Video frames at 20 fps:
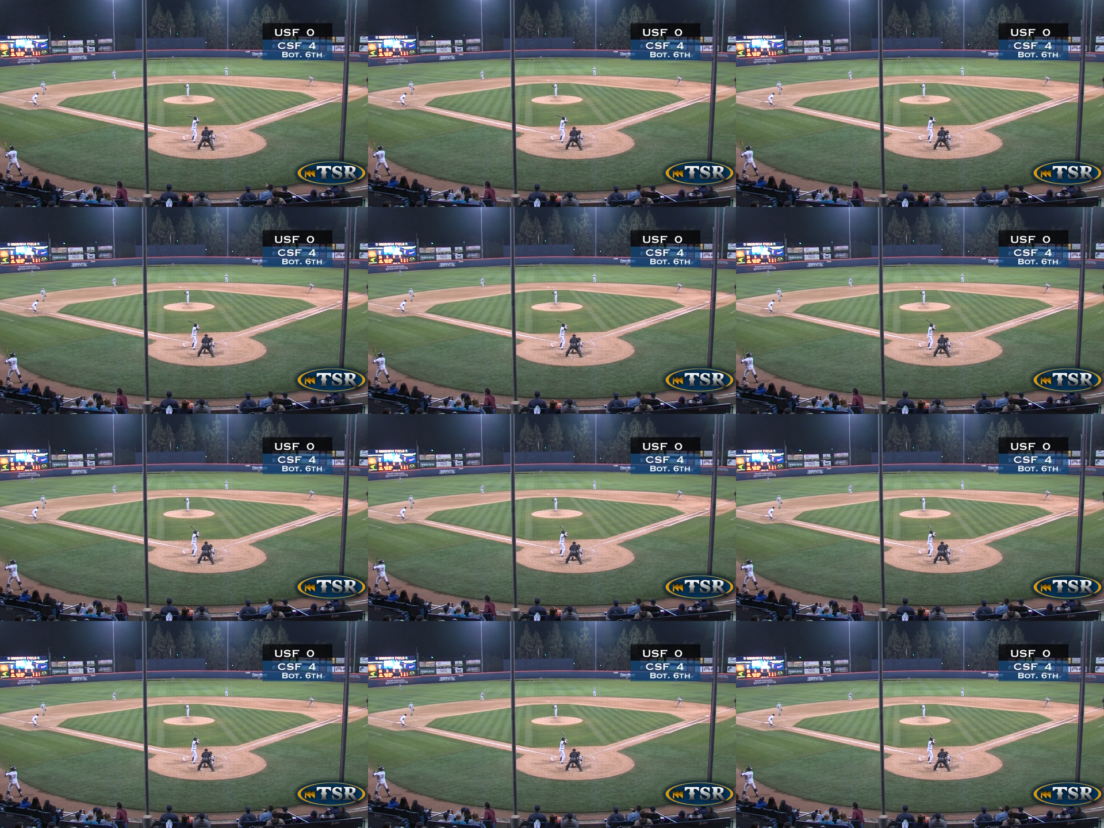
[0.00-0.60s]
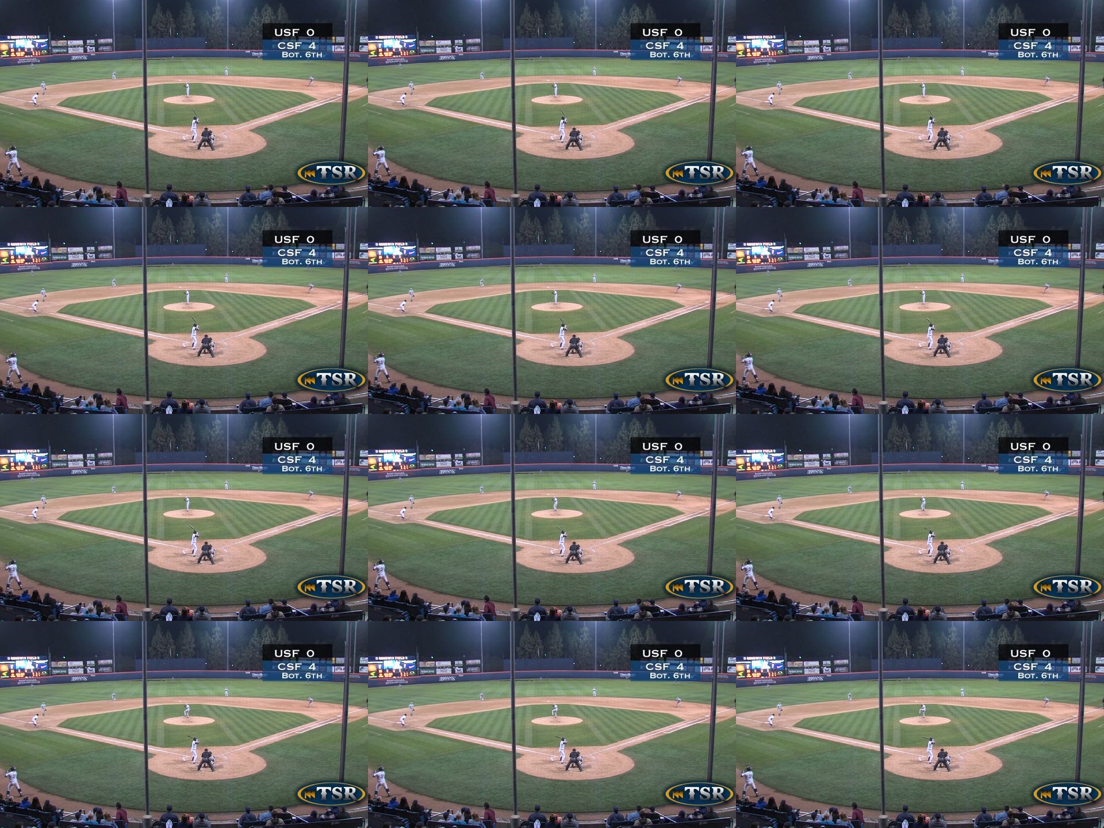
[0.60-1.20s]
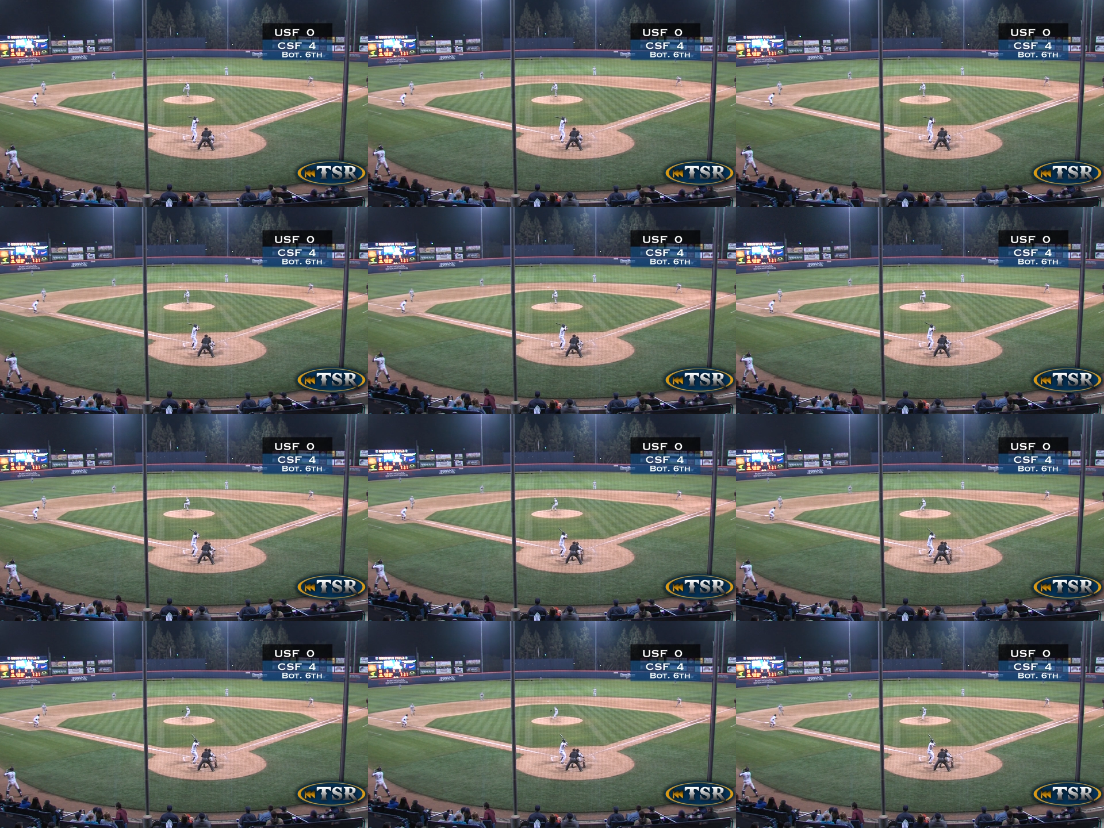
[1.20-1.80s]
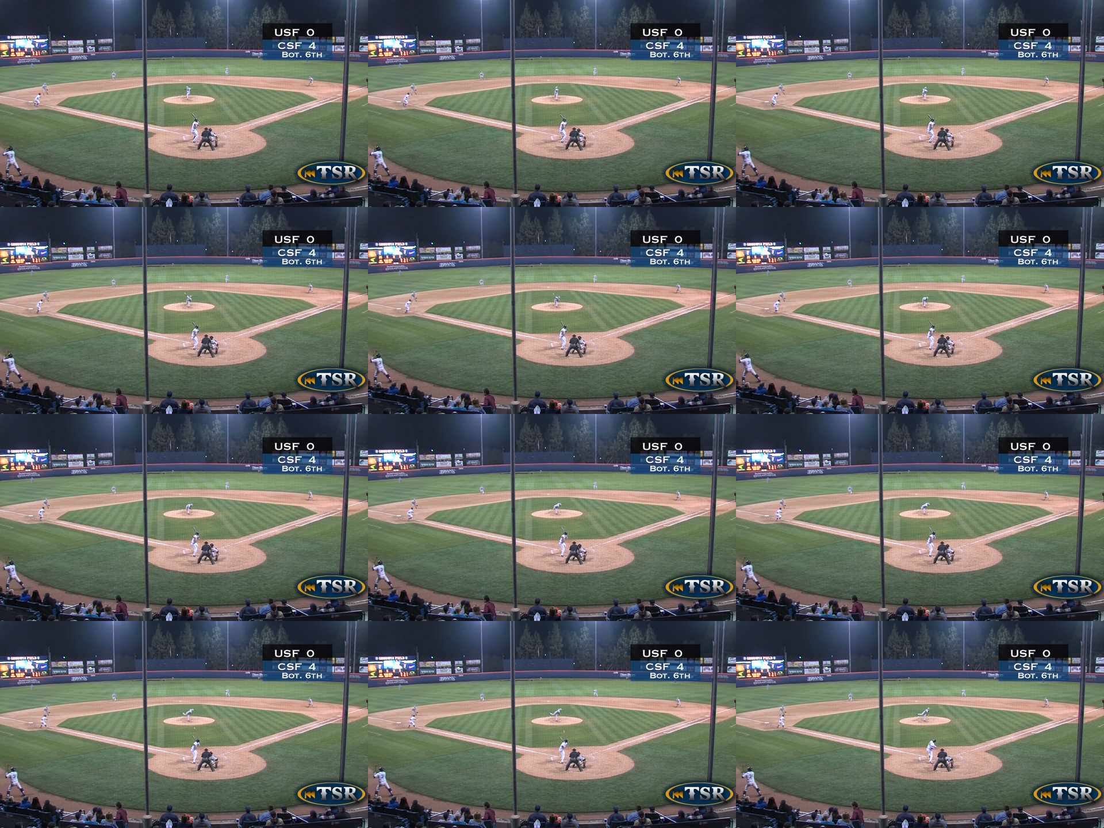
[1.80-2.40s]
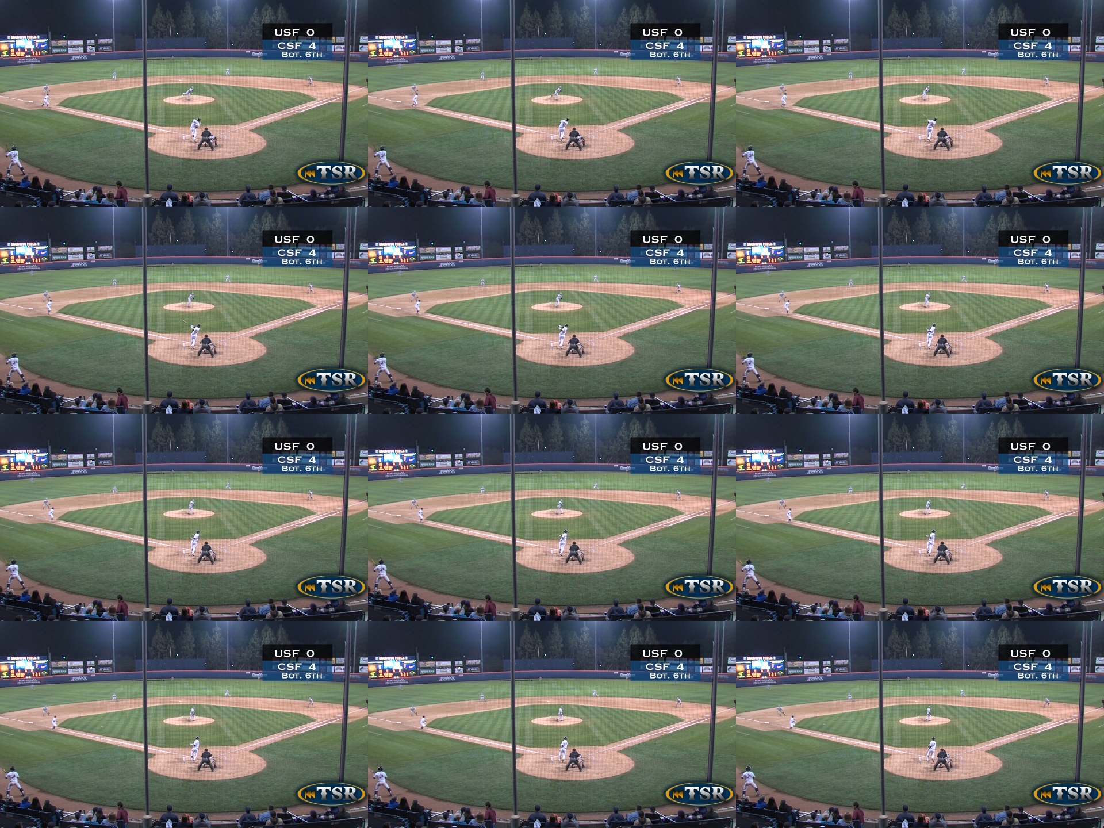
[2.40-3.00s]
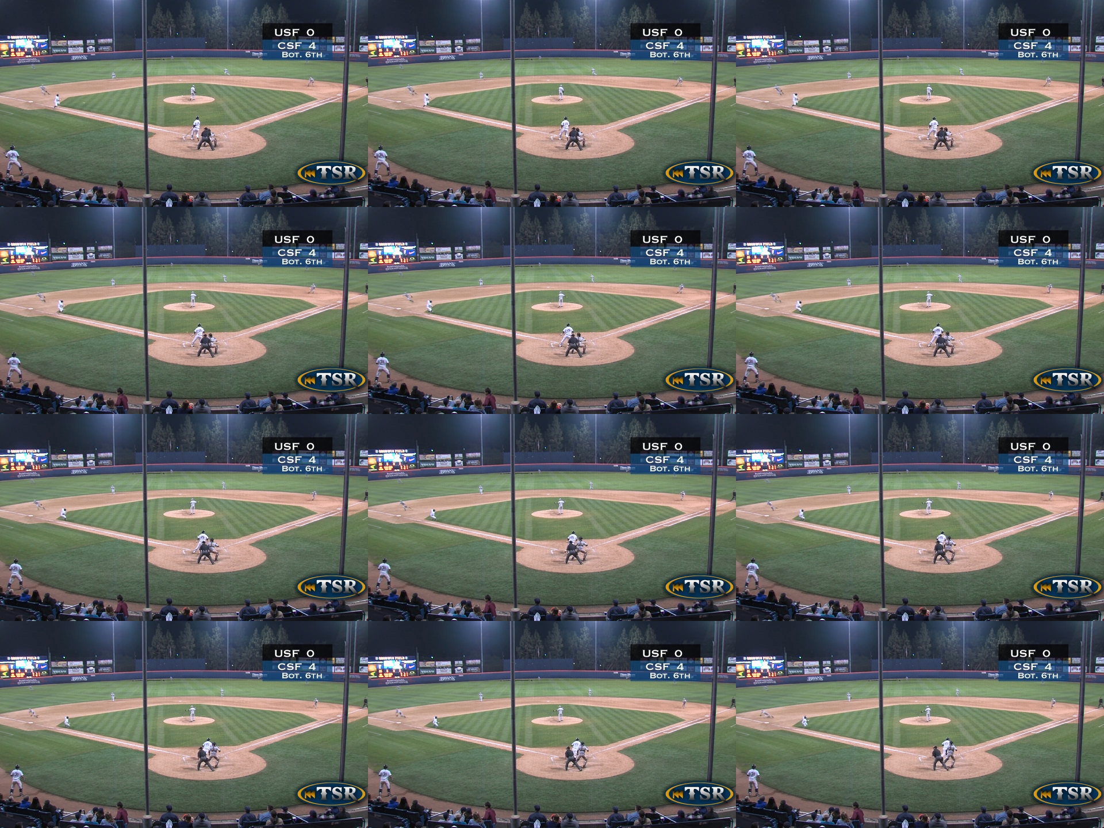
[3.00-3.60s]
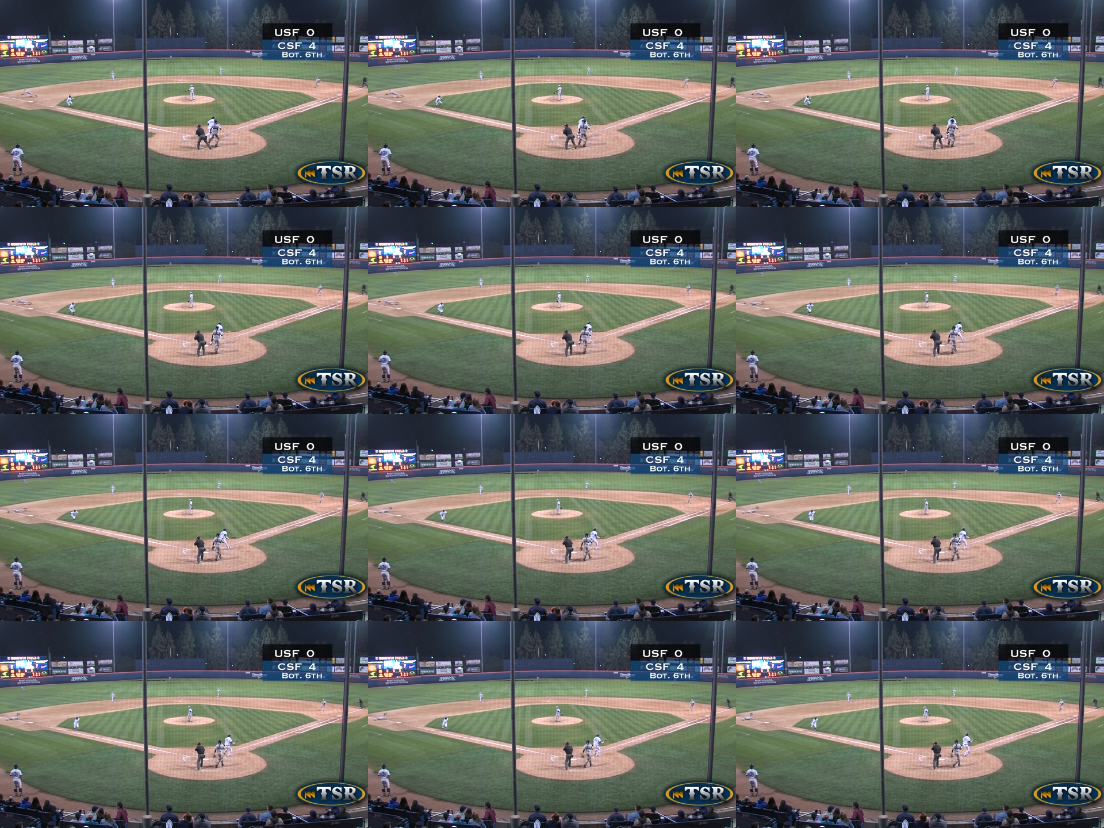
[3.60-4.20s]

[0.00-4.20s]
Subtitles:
No face is visible, so there are no lips to read.